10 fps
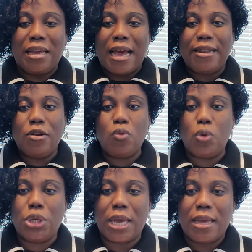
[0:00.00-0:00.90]

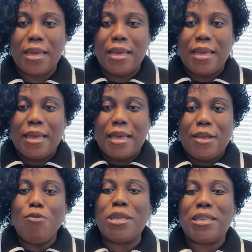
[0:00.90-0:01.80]
Hallelujah.
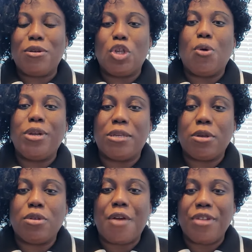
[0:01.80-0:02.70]
You may say, "Oh, some Christians
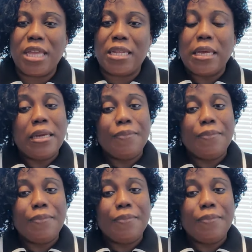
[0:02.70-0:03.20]
were so affected."